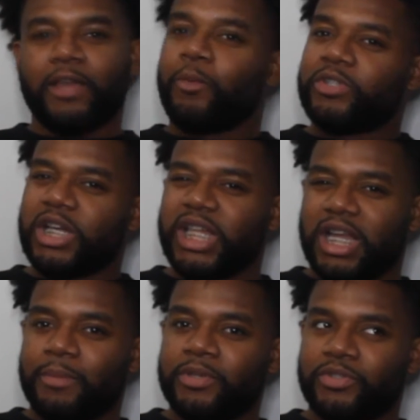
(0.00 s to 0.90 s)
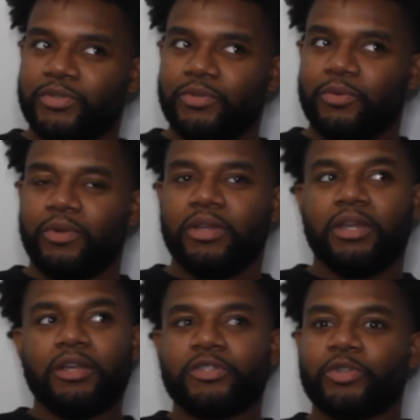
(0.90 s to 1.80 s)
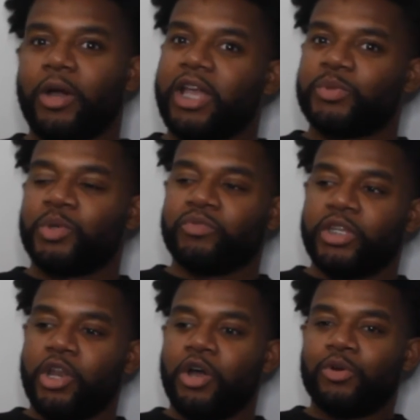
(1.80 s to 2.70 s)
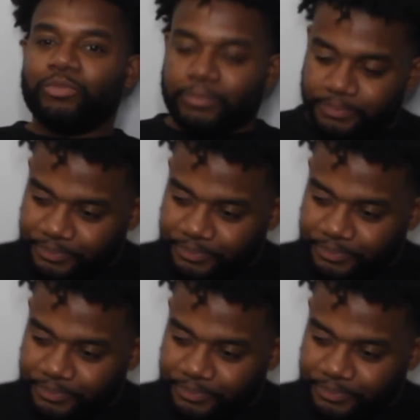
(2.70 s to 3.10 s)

we saw that coming too, so I guess we don't really know.